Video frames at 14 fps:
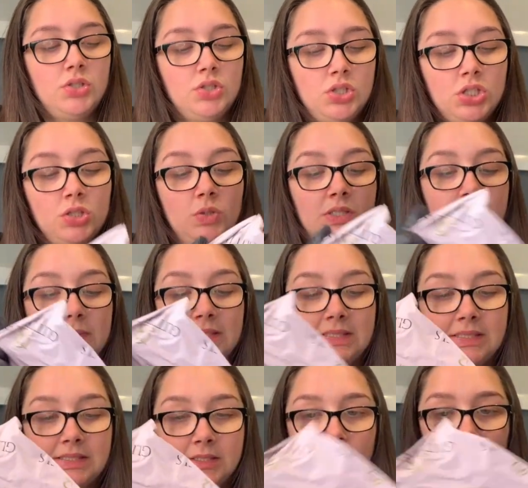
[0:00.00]
So let me get
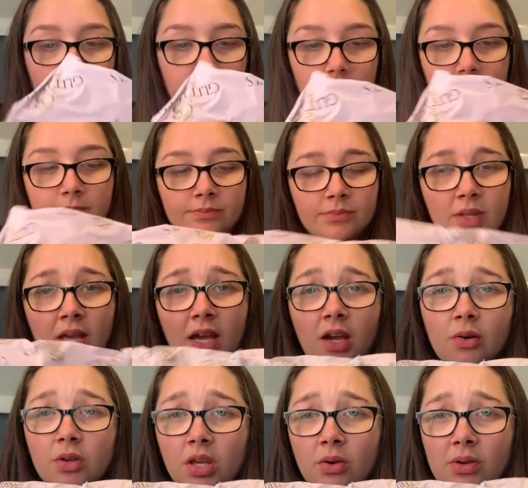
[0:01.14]
this open. How
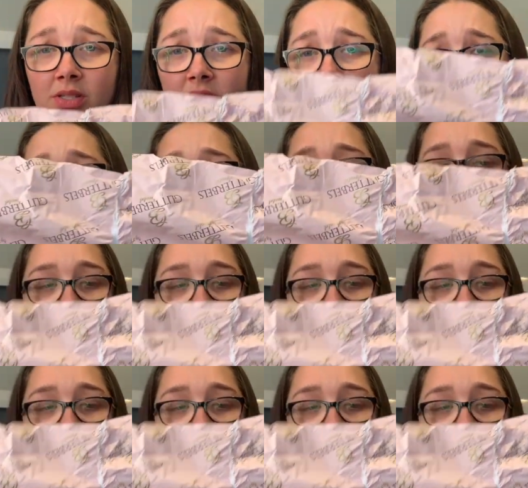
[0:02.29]
cute is the bag?